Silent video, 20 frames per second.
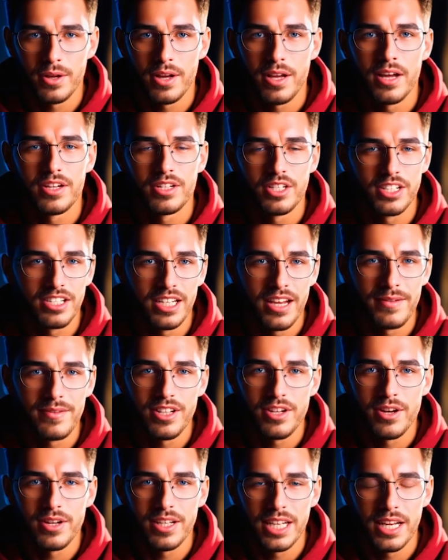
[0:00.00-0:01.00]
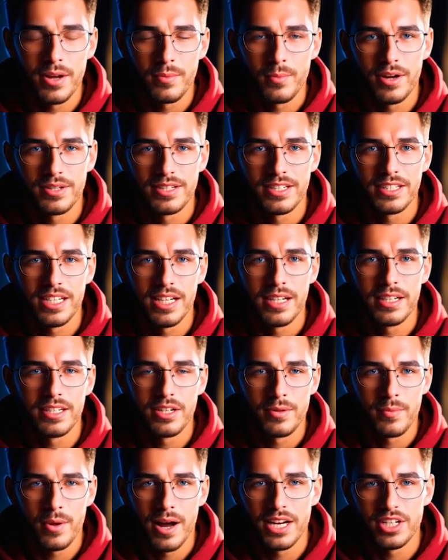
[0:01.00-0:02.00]
Just give it your keywords and tell it
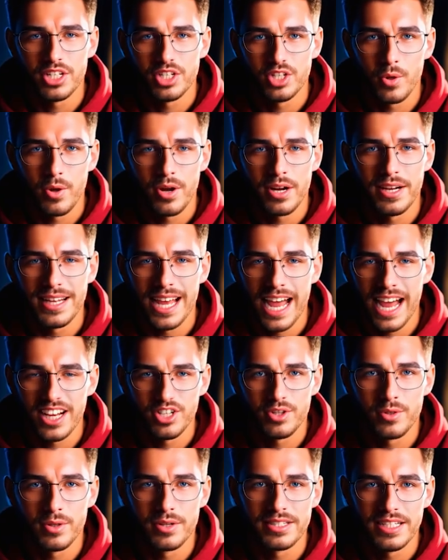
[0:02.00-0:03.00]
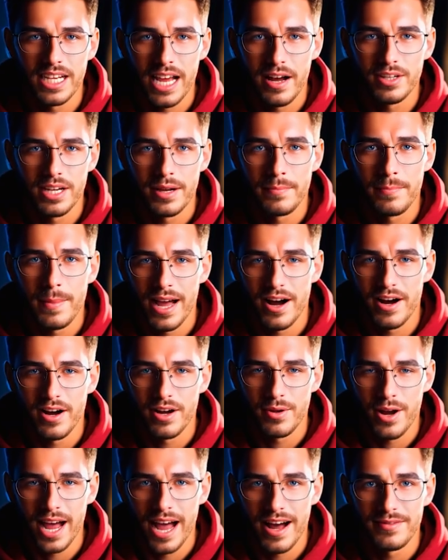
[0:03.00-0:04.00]
to write a short, natural-sounding
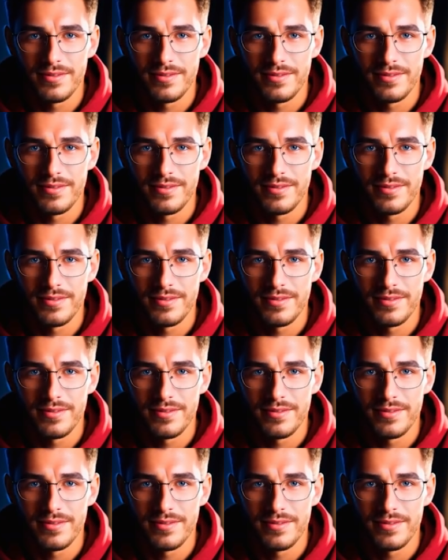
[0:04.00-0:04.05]
paragraph.